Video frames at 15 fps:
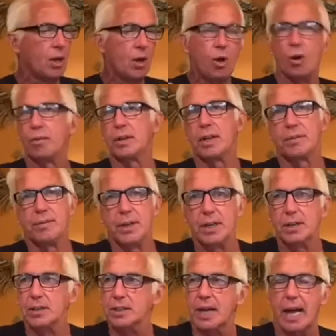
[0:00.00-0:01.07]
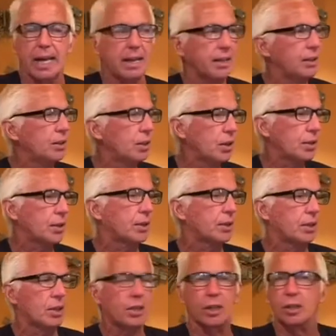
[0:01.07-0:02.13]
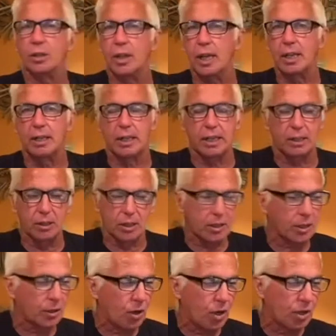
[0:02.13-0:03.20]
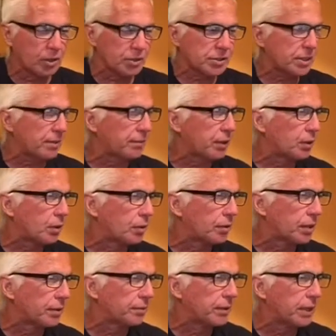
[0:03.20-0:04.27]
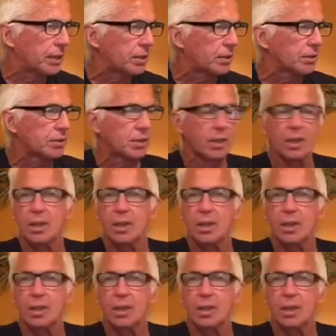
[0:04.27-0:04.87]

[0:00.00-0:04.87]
overland vehicles, I can look and look and look at all the stuff on overland vehicles.